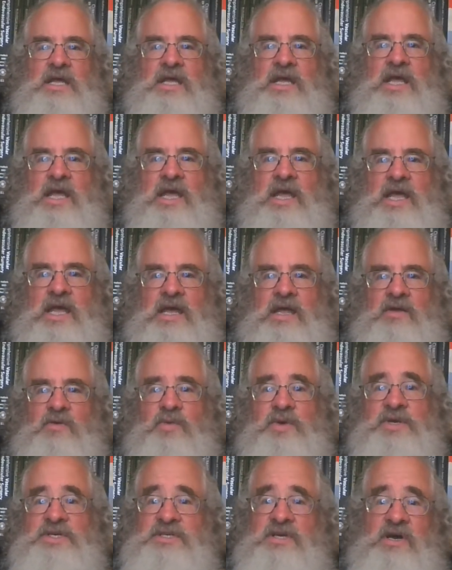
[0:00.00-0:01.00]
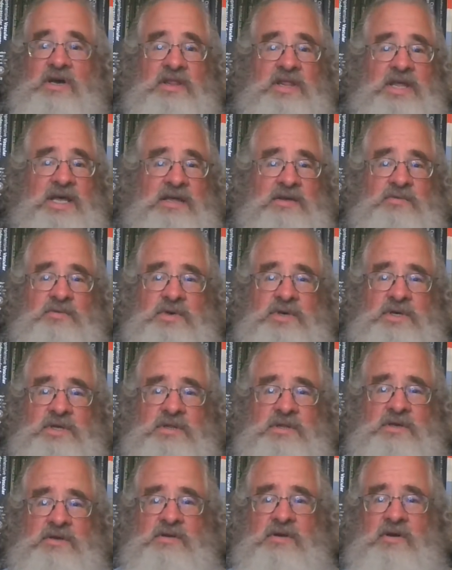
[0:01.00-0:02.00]
And we saw that
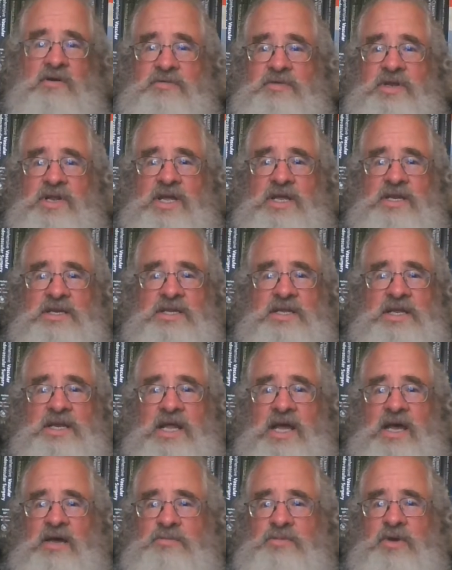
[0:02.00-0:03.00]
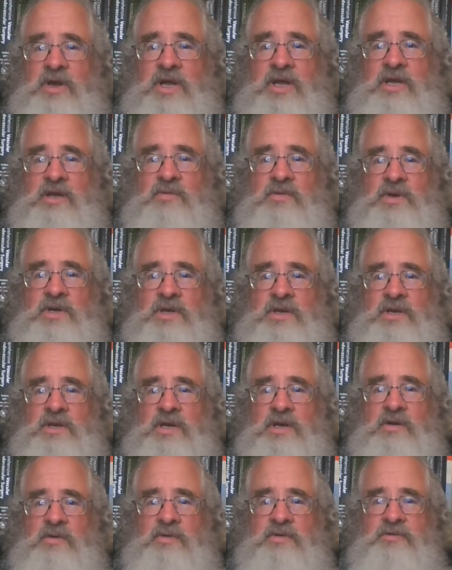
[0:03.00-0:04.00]
with the COVID-19 outbreak when
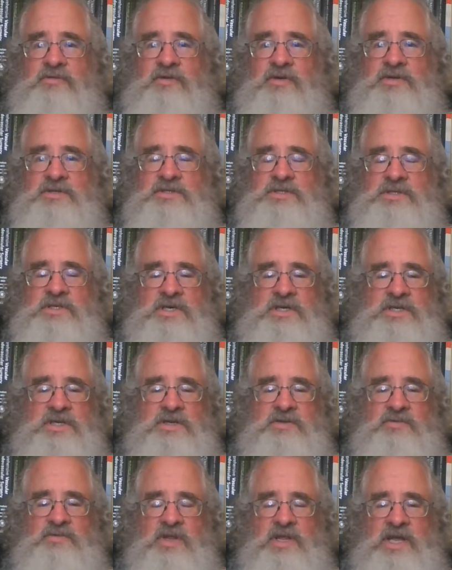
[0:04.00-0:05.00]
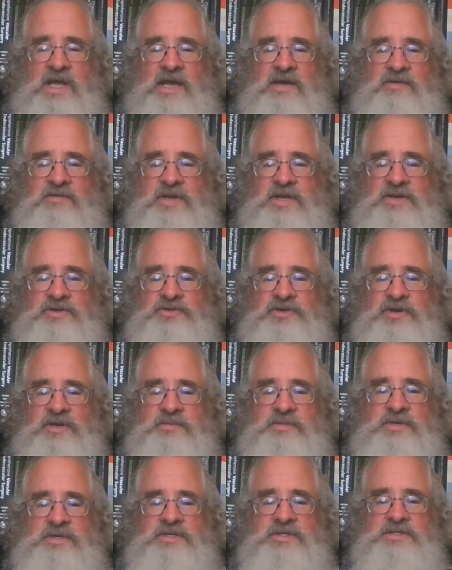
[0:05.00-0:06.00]
we first didn't really have any
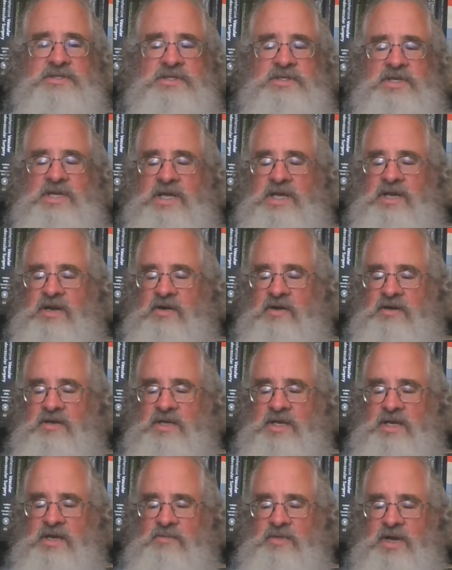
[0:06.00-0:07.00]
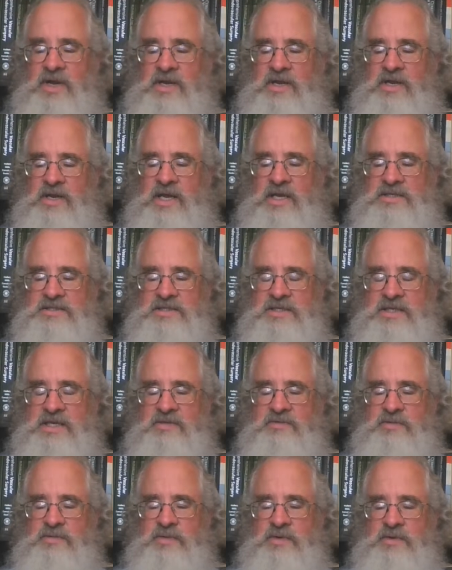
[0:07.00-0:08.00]
treatments and had a hard time recognizing
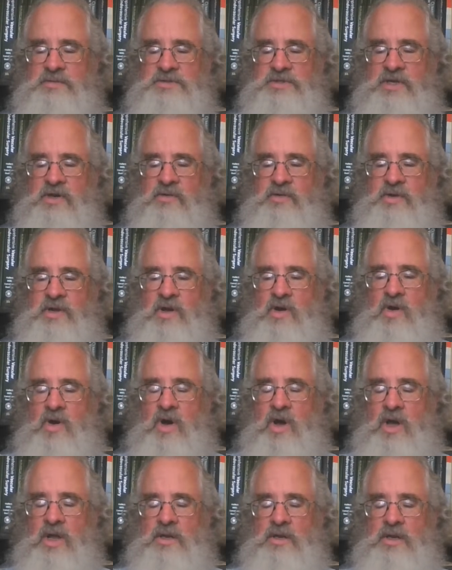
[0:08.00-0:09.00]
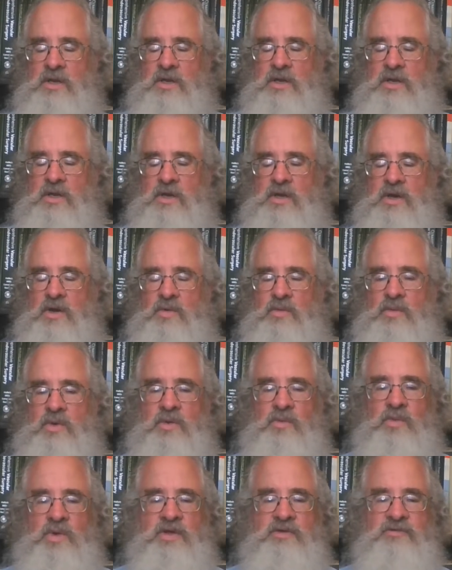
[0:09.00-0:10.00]
even what was going on.
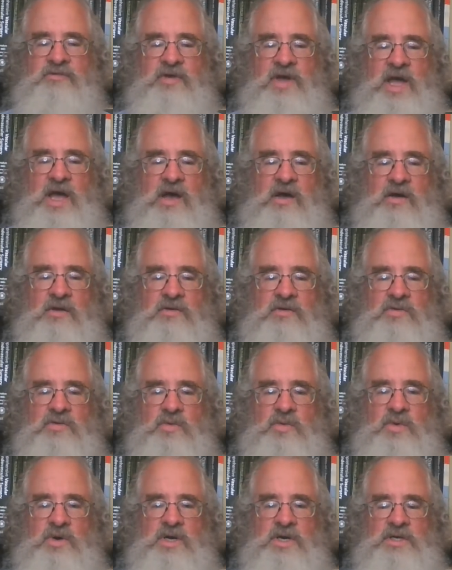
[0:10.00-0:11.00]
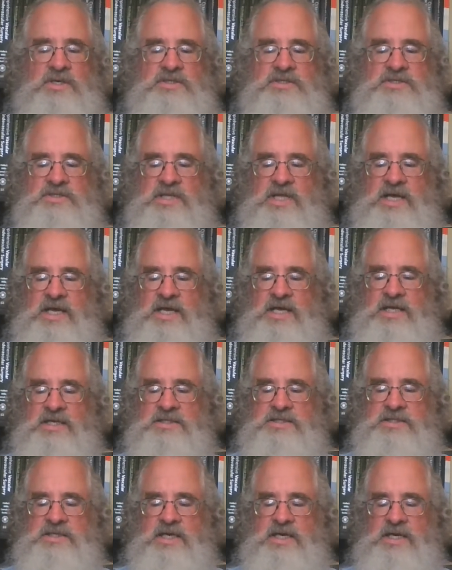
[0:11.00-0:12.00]
What we found was that